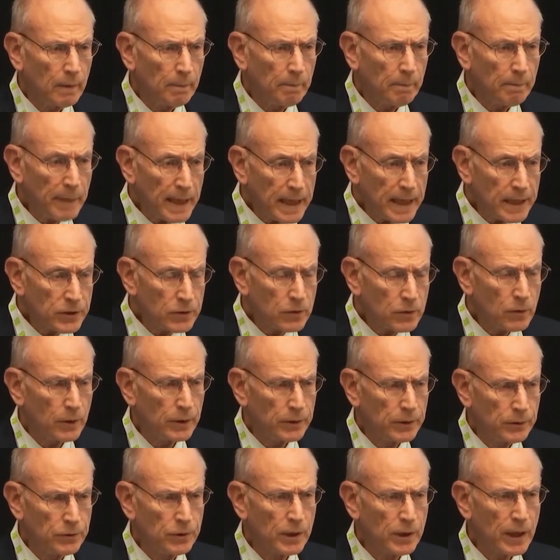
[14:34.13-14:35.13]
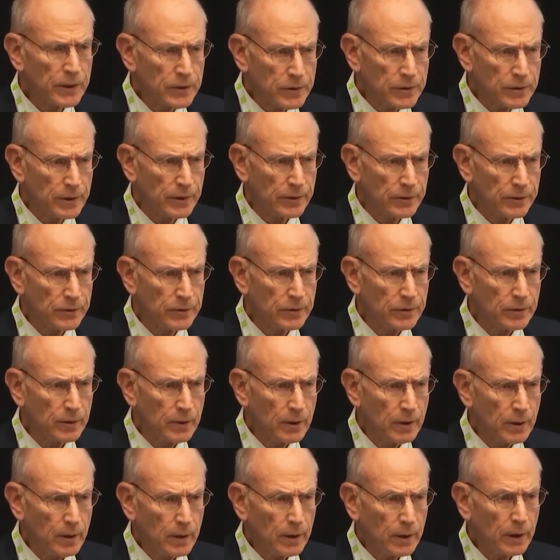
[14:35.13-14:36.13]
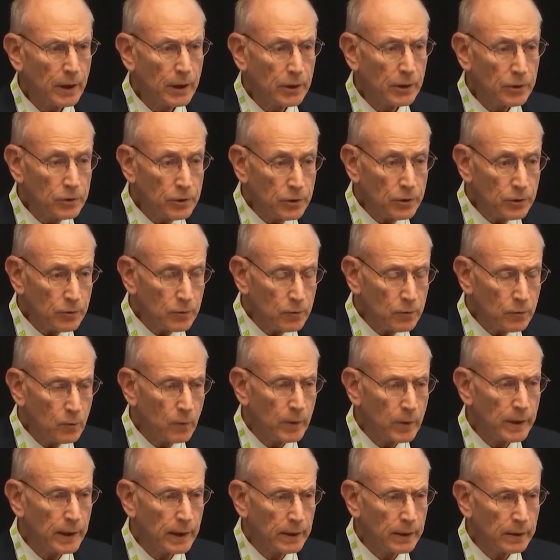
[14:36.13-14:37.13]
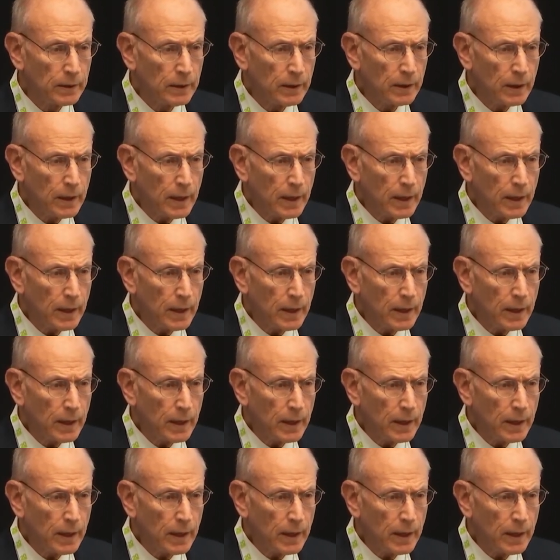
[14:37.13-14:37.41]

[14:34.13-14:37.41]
based on justice can do when it